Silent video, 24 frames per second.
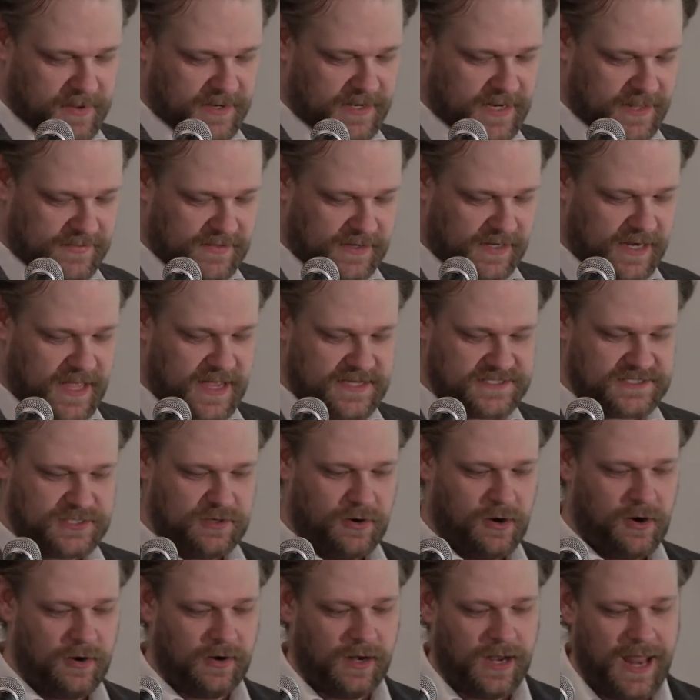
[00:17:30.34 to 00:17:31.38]
But nonetheless,
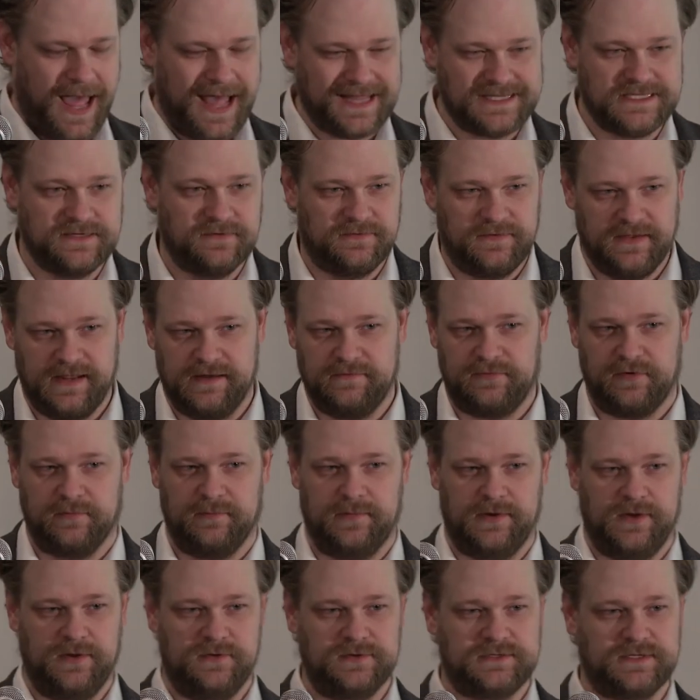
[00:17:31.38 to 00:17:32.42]
you heard lots of
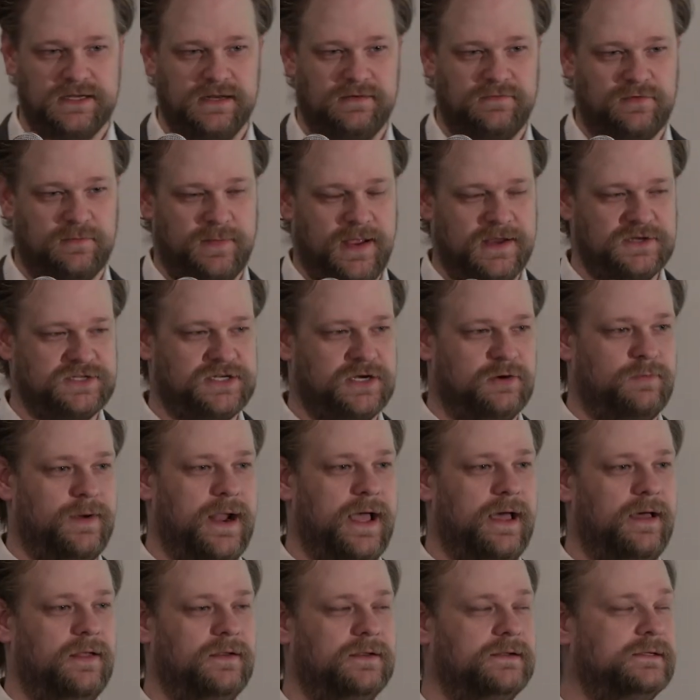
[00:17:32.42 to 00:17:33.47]
news and information
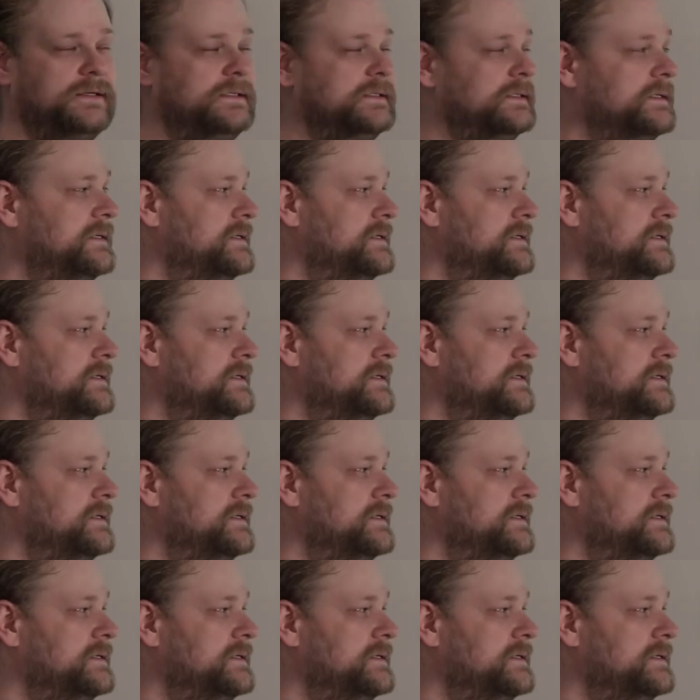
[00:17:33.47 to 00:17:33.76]
around